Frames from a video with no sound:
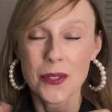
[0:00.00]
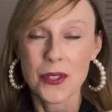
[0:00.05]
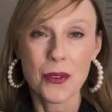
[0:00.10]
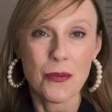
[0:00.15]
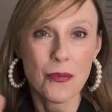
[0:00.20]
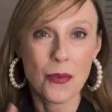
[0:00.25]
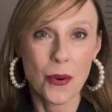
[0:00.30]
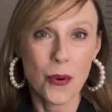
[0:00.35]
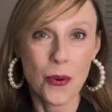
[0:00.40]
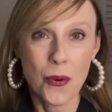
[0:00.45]

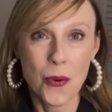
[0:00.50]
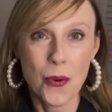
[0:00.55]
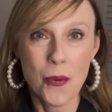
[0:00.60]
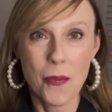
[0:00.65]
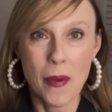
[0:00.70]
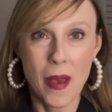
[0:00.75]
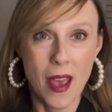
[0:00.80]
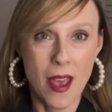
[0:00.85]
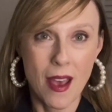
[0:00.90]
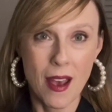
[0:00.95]
robe
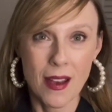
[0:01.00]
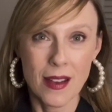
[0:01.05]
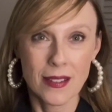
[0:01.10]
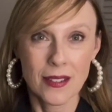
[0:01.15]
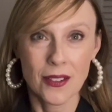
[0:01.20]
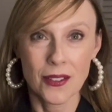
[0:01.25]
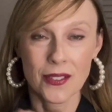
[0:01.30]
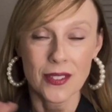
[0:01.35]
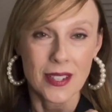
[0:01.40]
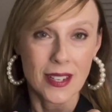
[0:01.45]
and
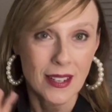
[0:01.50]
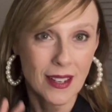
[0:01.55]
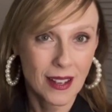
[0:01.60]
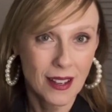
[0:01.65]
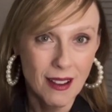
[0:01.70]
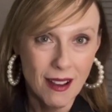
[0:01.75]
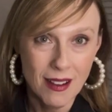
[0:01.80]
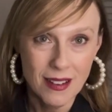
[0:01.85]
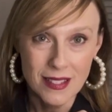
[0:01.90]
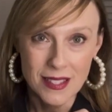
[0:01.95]
you're knitting
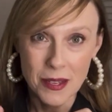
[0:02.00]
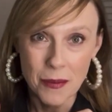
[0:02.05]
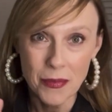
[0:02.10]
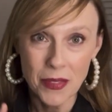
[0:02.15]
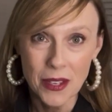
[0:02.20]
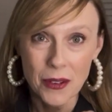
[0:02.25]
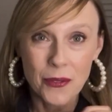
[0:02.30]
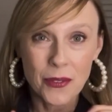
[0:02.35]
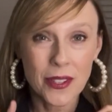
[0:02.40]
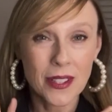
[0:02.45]
on
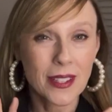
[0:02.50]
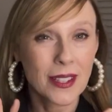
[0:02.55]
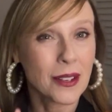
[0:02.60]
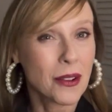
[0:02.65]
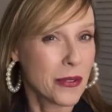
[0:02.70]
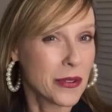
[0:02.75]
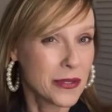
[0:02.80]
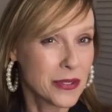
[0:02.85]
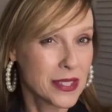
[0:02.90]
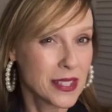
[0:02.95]
something really
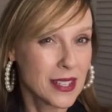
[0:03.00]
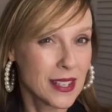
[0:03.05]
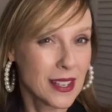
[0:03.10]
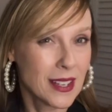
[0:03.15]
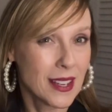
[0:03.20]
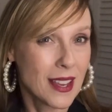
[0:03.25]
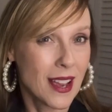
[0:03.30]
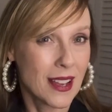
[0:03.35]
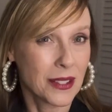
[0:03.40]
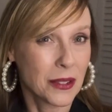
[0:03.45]

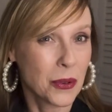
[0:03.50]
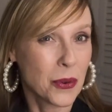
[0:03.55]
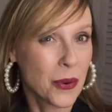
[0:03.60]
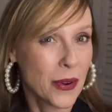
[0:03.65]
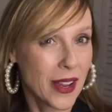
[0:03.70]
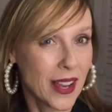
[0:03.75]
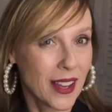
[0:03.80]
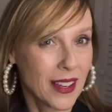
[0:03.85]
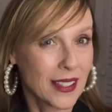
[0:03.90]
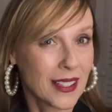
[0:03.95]
cozy and
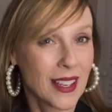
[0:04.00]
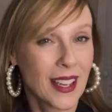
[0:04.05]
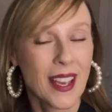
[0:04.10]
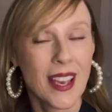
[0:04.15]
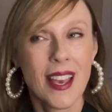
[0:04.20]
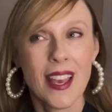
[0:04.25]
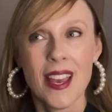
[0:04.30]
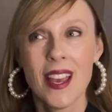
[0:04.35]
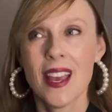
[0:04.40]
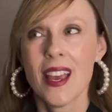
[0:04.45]
quick,
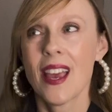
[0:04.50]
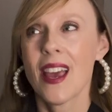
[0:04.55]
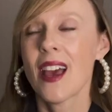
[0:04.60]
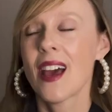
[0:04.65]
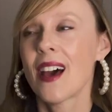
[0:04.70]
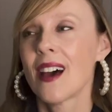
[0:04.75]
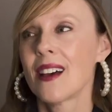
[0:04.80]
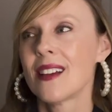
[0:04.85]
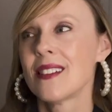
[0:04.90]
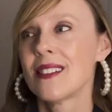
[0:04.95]

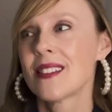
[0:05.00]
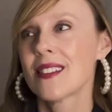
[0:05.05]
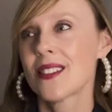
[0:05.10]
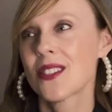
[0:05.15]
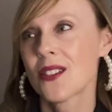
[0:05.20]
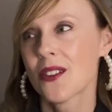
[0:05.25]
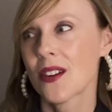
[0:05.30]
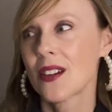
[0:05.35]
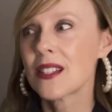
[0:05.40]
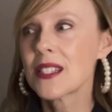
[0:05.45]
and
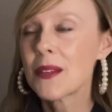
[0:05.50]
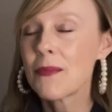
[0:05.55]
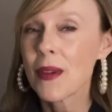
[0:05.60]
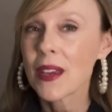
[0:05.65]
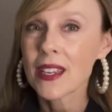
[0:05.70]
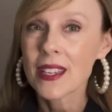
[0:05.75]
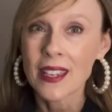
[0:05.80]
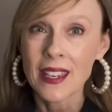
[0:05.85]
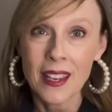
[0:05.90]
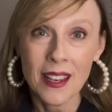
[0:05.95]
starting to
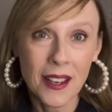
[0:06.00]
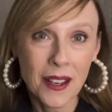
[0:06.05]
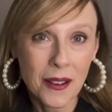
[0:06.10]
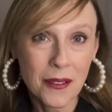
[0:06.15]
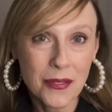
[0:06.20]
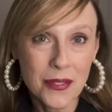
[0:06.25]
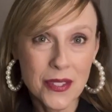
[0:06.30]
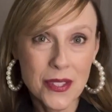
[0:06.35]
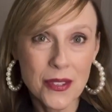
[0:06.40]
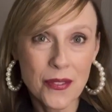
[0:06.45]
make
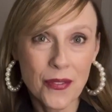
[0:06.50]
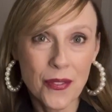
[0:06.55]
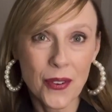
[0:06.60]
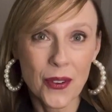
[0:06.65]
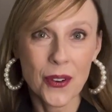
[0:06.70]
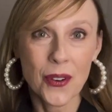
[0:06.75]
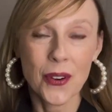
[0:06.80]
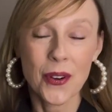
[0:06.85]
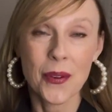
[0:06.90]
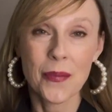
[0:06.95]
gifts
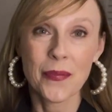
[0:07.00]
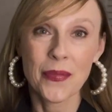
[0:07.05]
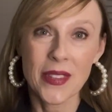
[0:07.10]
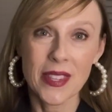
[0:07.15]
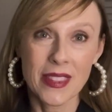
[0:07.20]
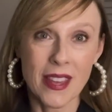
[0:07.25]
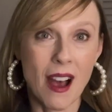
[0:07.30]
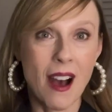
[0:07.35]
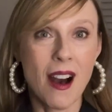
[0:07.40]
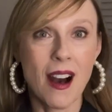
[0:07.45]
for
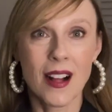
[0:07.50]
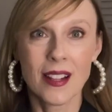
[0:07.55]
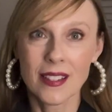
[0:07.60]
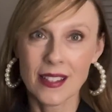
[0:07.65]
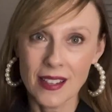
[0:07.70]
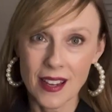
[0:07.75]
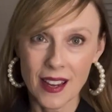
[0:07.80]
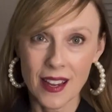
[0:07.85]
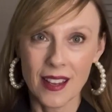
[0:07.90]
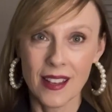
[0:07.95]
the
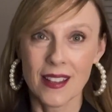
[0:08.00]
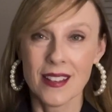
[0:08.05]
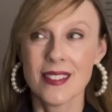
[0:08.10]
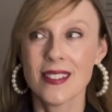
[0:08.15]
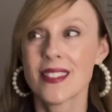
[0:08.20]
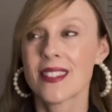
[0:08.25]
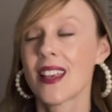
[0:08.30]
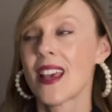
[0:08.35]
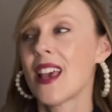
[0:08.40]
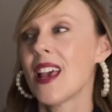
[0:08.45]

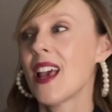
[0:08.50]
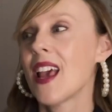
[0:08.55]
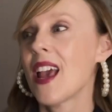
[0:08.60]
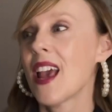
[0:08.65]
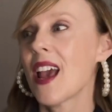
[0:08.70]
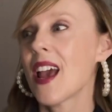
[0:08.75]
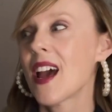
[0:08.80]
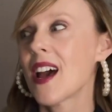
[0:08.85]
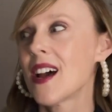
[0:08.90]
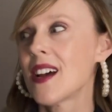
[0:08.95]
holidays
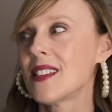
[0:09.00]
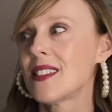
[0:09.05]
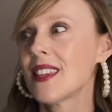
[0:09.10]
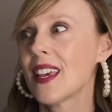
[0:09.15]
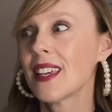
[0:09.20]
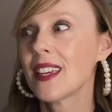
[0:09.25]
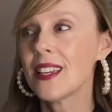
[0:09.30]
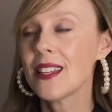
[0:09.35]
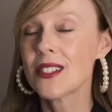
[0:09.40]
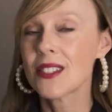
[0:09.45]
and
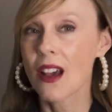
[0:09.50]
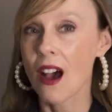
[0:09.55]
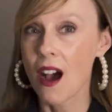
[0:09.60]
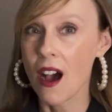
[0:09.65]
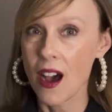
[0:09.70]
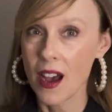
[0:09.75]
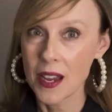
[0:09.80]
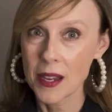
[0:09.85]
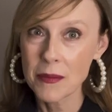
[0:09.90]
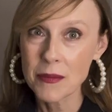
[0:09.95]
taking
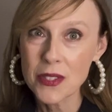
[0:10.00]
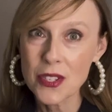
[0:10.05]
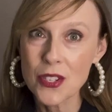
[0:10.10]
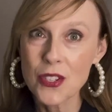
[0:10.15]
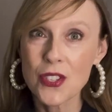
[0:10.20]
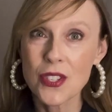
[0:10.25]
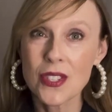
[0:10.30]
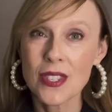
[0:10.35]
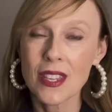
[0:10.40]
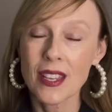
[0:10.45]
time to
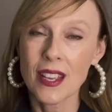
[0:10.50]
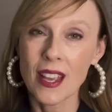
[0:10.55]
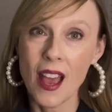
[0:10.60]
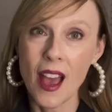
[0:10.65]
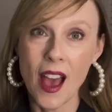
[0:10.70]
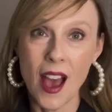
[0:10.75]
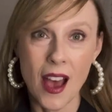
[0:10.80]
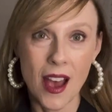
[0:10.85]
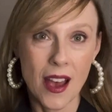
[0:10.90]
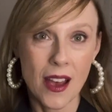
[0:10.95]
just like
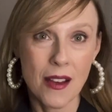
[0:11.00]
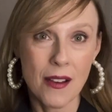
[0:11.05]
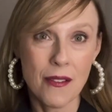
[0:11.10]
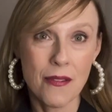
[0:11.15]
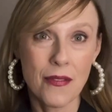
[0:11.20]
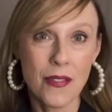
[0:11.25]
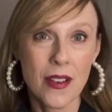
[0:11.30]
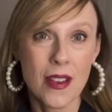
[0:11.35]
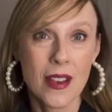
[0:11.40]
have,